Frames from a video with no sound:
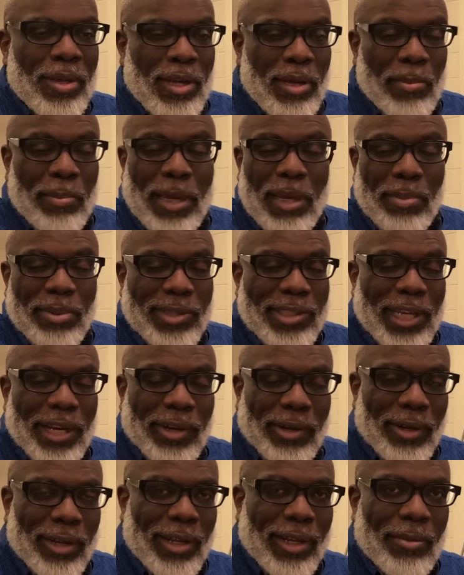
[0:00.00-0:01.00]
Me
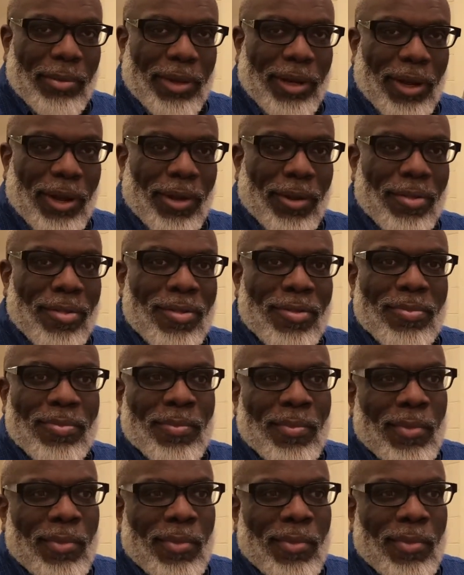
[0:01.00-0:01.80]
particularly, because